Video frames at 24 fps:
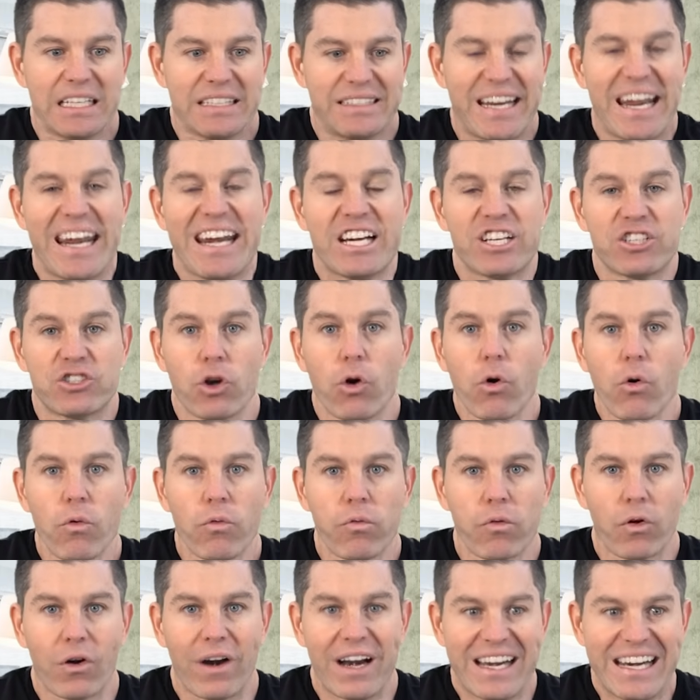takes
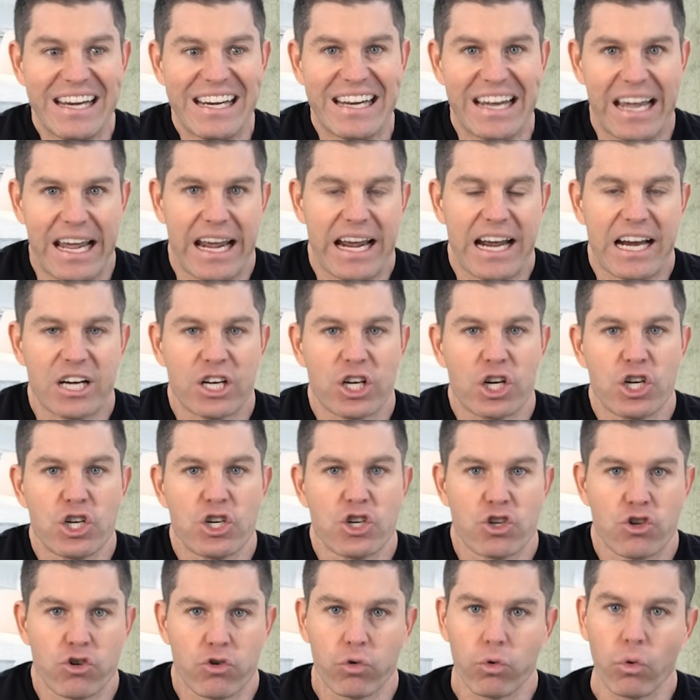over and he can't
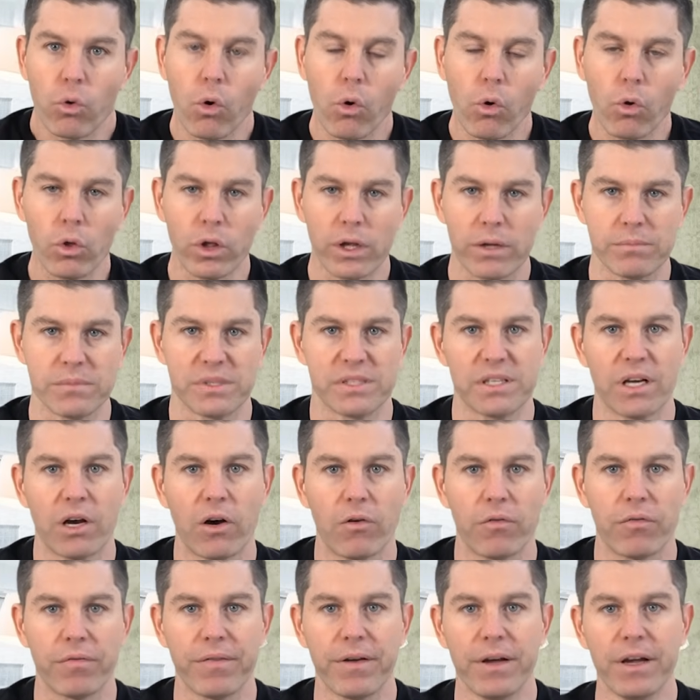control
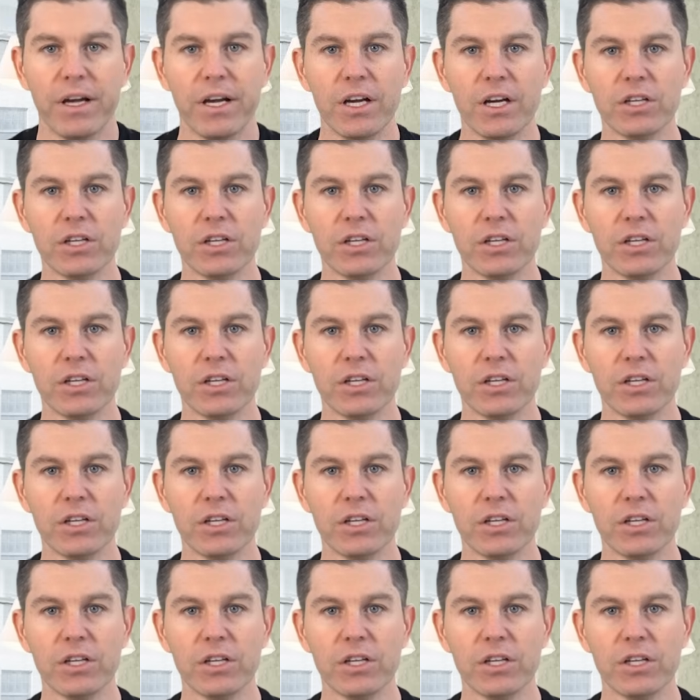himself.